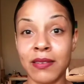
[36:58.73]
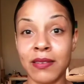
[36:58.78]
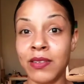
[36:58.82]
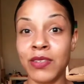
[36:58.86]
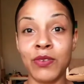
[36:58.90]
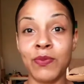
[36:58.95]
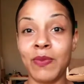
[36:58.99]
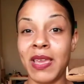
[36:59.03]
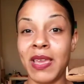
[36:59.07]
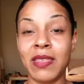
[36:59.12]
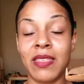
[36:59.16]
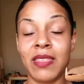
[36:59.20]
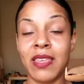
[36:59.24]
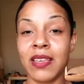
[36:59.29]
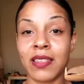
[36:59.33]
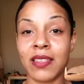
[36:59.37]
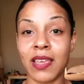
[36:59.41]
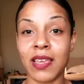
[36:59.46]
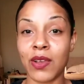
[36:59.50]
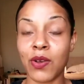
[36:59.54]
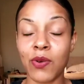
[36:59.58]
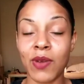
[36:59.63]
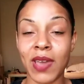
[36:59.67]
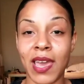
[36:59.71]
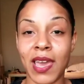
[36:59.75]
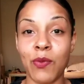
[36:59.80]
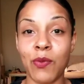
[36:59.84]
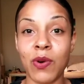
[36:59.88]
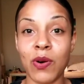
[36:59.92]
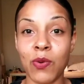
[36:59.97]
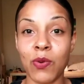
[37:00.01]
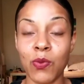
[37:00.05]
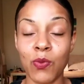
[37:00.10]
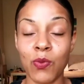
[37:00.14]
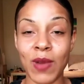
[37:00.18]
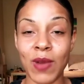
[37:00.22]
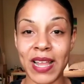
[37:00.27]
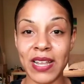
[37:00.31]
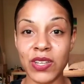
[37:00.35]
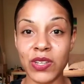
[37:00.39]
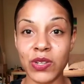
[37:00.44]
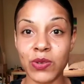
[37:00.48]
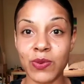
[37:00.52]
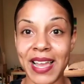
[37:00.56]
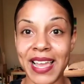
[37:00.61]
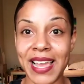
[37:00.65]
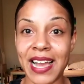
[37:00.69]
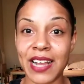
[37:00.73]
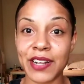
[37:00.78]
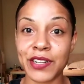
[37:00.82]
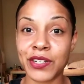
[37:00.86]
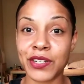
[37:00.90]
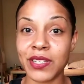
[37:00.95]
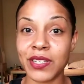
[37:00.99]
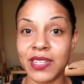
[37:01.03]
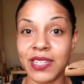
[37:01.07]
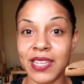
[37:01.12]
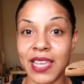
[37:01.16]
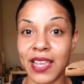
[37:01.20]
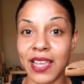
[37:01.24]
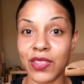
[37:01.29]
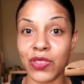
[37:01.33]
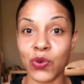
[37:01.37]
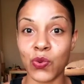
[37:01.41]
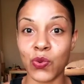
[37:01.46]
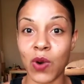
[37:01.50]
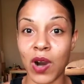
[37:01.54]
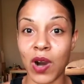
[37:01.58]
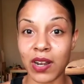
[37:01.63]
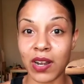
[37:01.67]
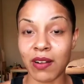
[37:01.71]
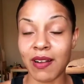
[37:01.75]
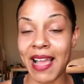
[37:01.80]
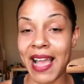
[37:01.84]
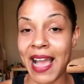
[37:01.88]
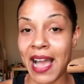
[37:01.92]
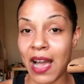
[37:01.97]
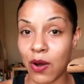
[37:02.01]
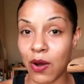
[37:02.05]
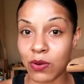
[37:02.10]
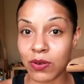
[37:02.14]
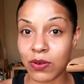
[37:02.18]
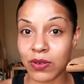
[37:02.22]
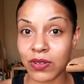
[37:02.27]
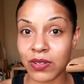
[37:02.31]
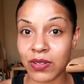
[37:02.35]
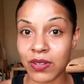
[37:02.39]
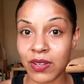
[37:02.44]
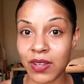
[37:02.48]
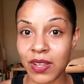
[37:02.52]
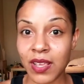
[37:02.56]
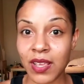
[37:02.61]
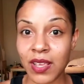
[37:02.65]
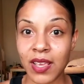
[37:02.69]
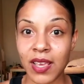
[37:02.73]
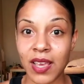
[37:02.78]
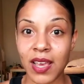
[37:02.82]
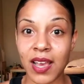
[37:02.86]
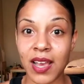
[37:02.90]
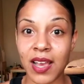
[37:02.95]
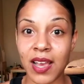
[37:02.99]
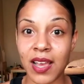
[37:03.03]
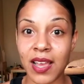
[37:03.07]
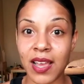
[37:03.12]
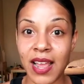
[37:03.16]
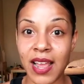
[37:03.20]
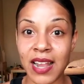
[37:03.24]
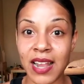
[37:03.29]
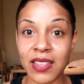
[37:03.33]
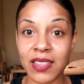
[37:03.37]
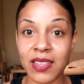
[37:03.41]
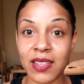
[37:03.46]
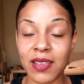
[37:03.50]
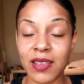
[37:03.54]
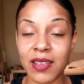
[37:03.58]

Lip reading: may think like, okay, well, when do I actually take the water out? And